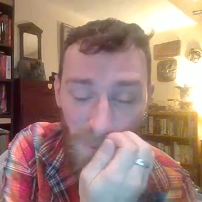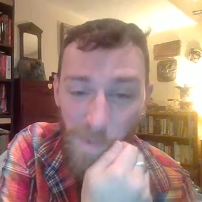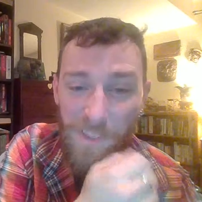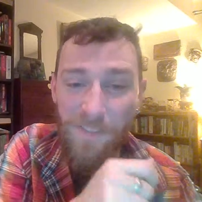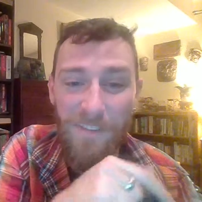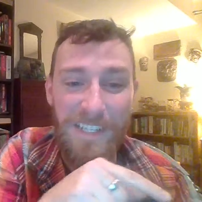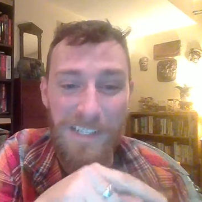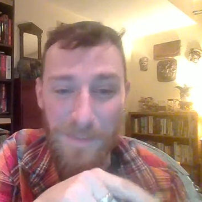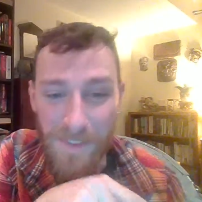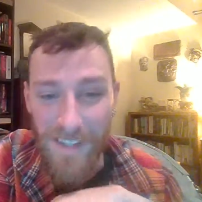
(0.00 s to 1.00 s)
One of the
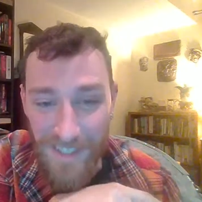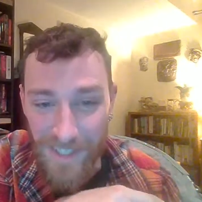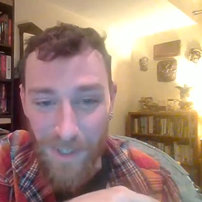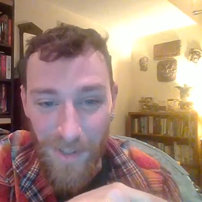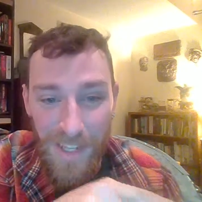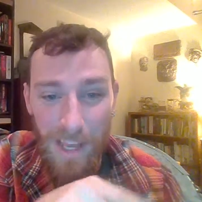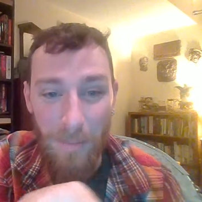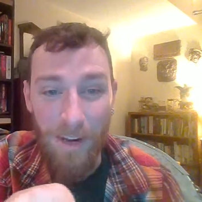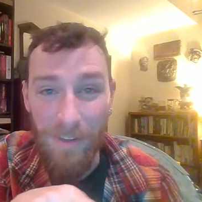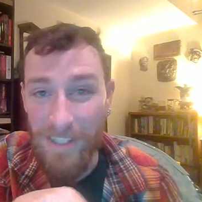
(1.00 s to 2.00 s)
funniest things, though,
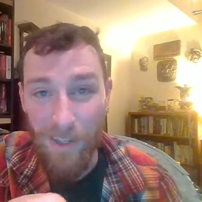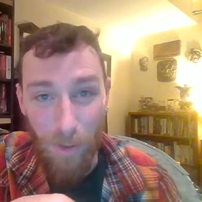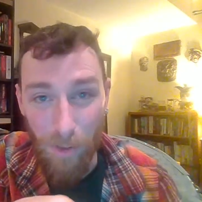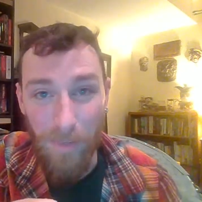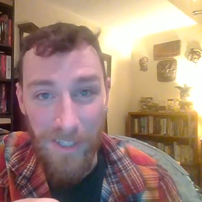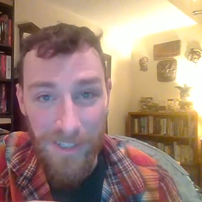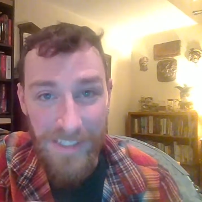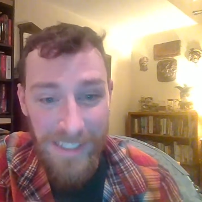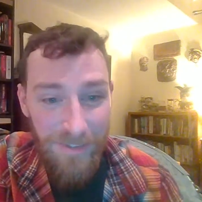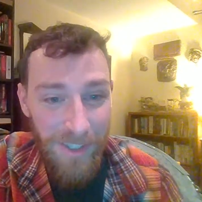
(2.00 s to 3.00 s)
about reading a whole bunch of the
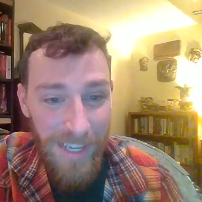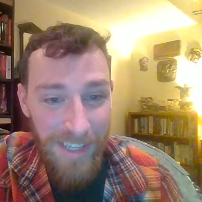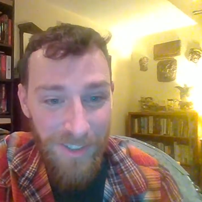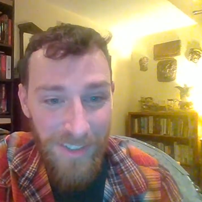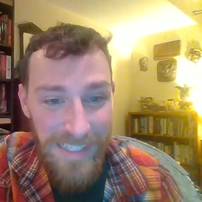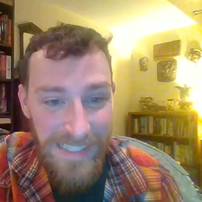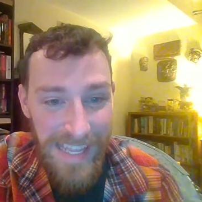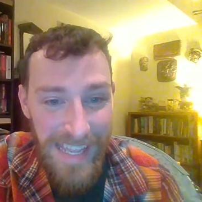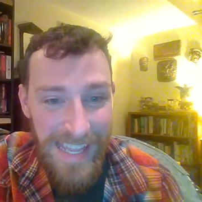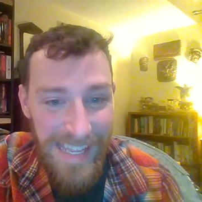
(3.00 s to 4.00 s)
different entries
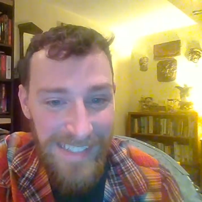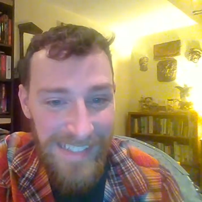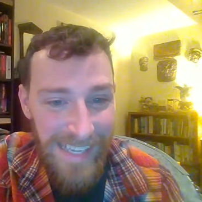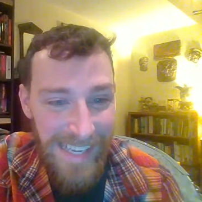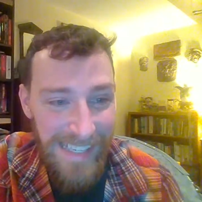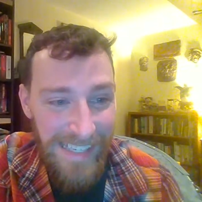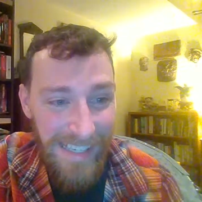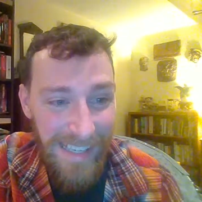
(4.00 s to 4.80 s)
is that